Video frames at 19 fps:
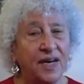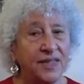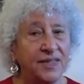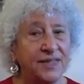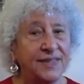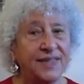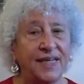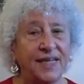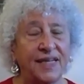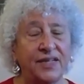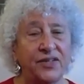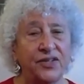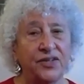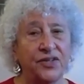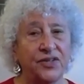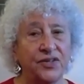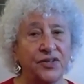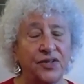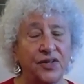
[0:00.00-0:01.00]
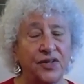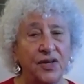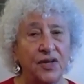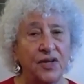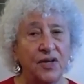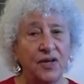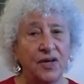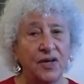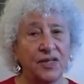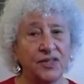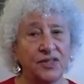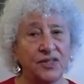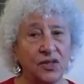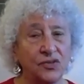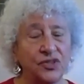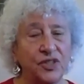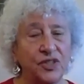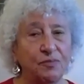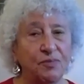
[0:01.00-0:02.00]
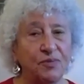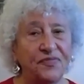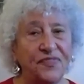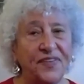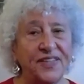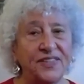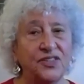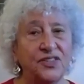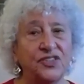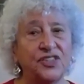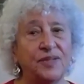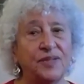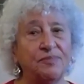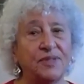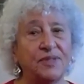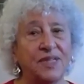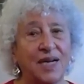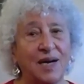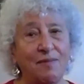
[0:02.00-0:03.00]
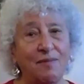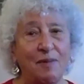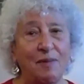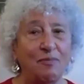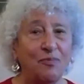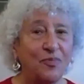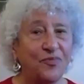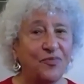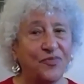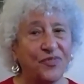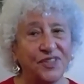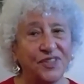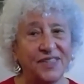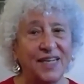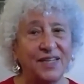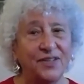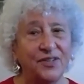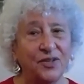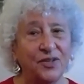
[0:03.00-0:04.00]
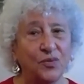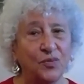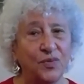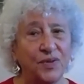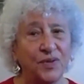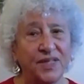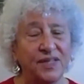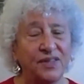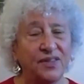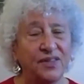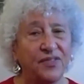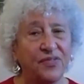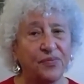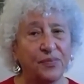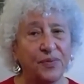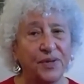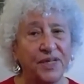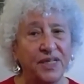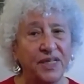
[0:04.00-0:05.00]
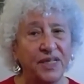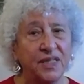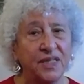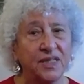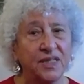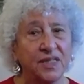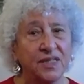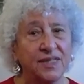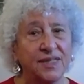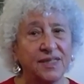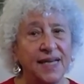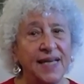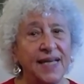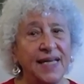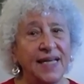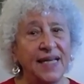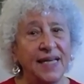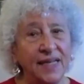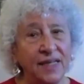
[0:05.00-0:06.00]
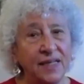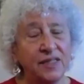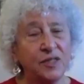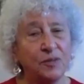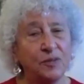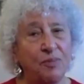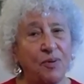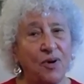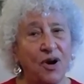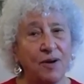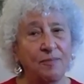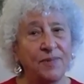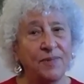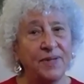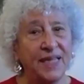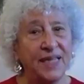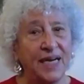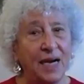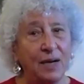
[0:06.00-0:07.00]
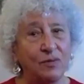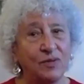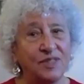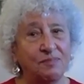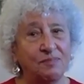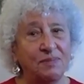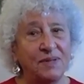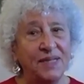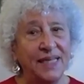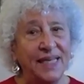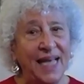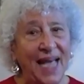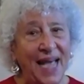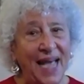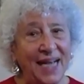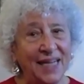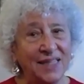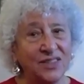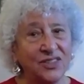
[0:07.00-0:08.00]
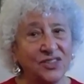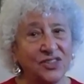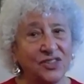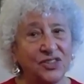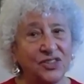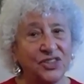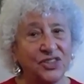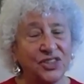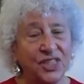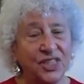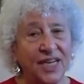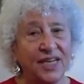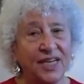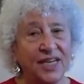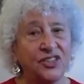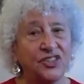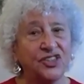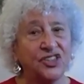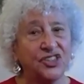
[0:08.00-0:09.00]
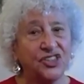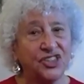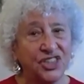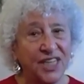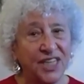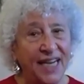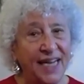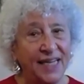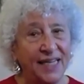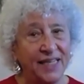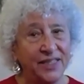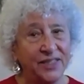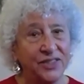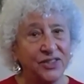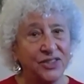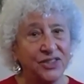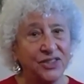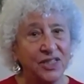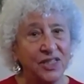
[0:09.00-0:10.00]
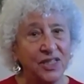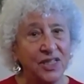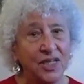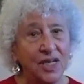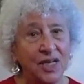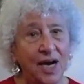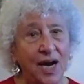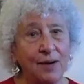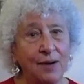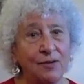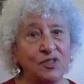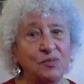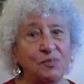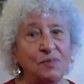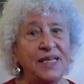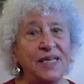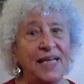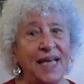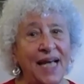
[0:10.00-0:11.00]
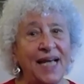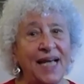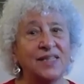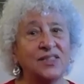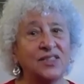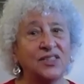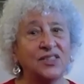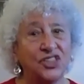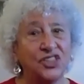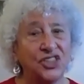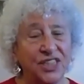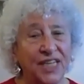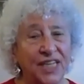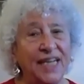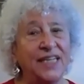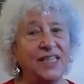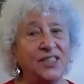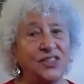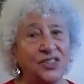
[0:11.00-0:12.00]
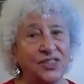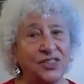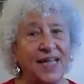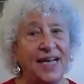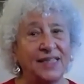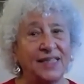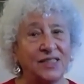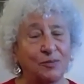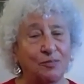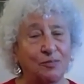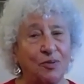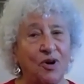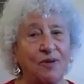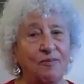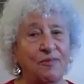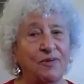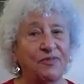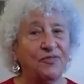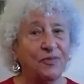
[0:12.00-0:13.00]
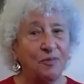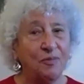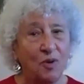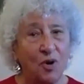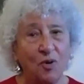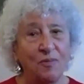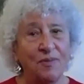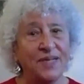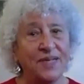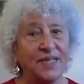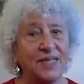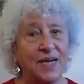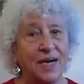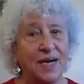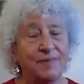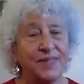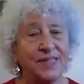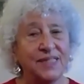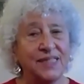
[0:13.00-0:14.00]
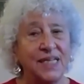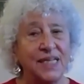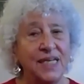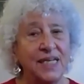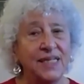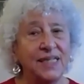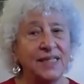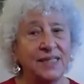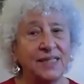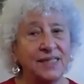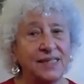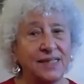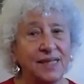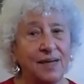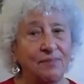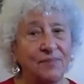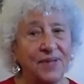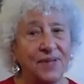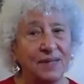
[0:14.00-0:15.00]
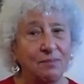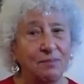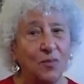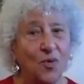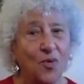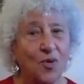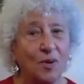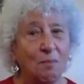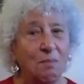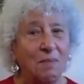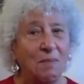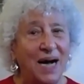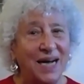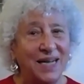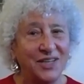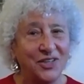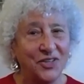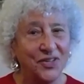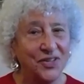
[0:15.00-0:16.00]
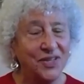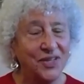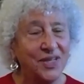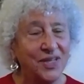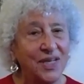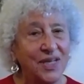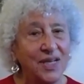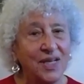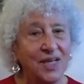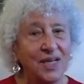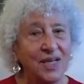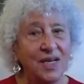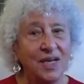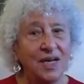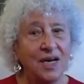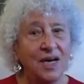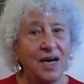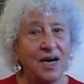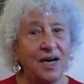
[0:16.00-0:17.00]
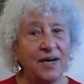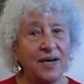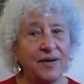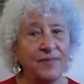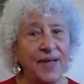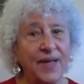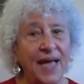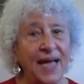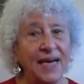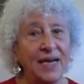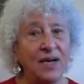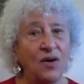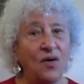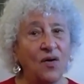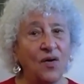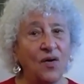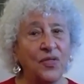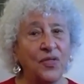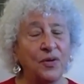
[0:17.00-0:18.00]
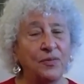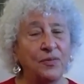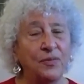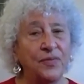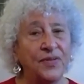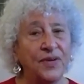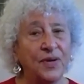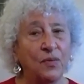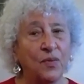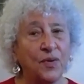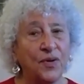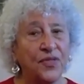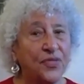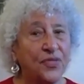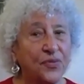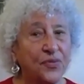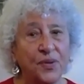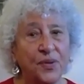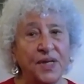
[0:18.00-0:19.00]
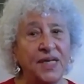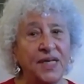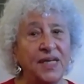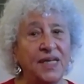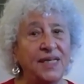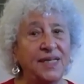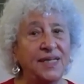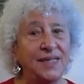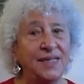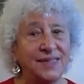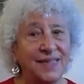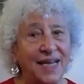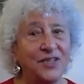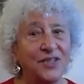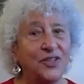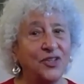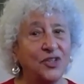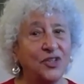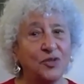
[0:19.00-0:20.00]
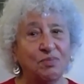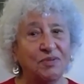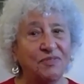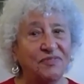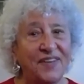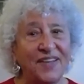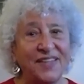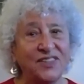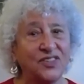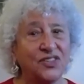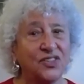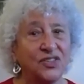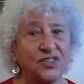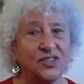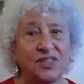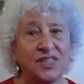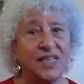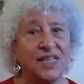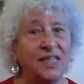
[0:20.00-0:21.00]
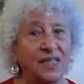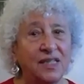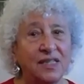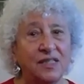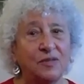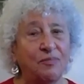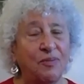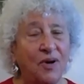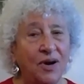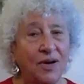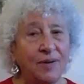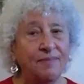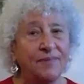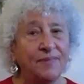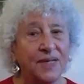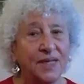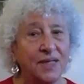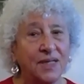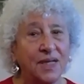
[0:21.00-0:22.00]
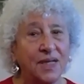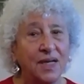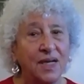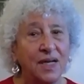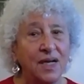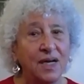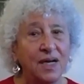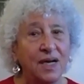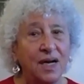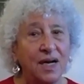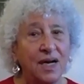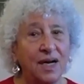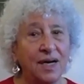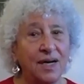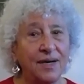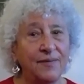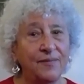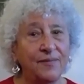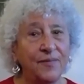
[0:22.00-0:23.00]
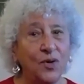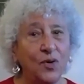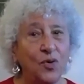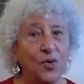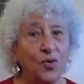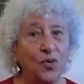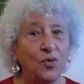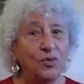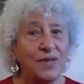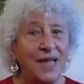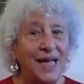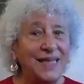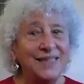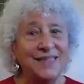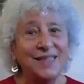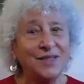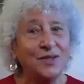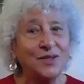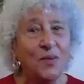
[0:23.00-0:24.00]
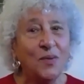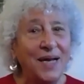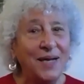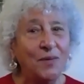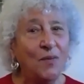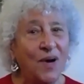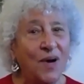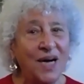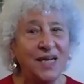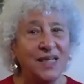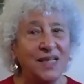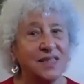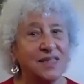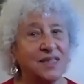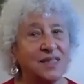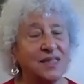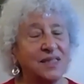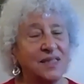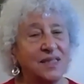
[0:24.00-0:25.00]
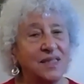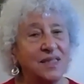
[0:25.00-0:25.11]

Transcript: untenured associate professorship to come up for tenure within 3 years in a department that I was being asked to chair to change, I was being asked to change that department from home economics into something more modern. And there were 3 tenured professors in the department who liked it the way it was.